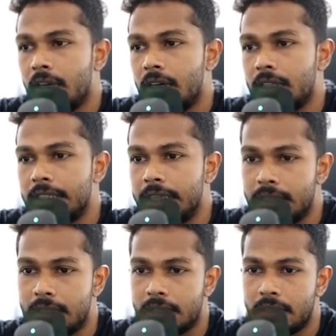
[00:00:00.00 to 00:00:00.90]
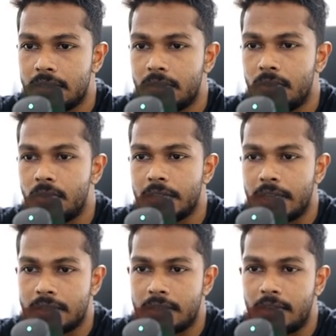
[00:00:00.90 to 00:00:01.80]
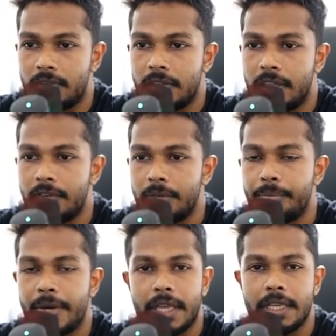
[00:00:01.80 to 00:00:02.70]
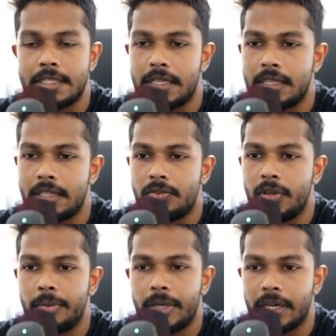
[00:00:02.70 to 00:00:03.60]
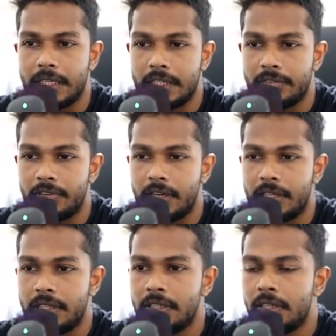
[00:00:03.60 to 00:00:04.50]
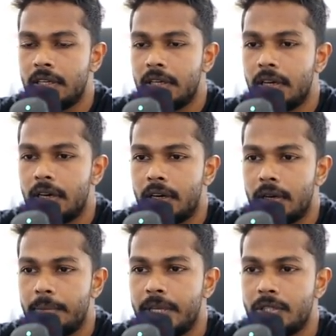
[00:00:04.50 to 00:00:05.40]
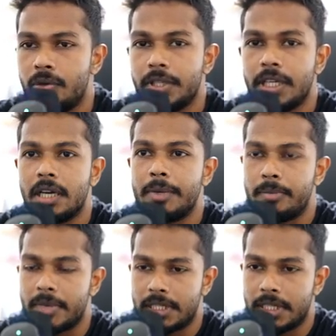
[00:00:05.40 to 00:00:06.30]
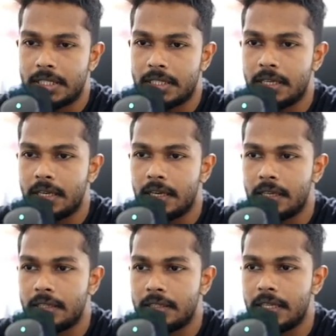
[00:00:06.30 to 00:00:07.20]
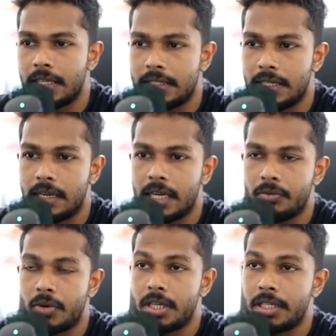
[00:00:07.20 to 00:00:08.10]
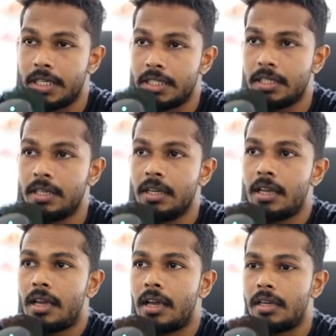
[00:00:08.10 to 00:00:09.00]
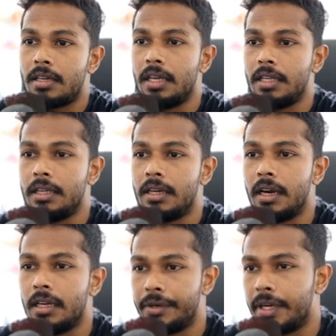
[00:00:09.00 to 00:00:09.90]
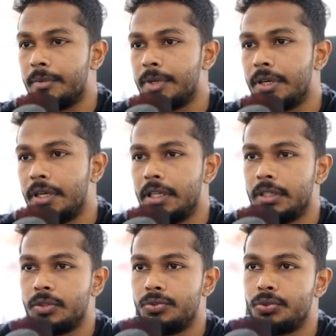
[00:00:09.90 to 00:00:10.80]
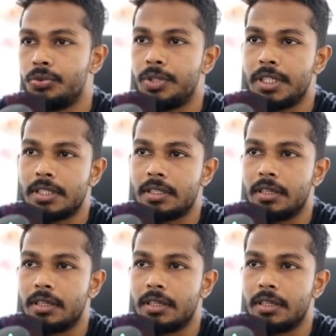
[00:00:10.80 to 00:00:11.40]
changes, all that stuff. Even breaking changes will be identified based on the commit message, and that's an advantage. And I highly recommend reading through this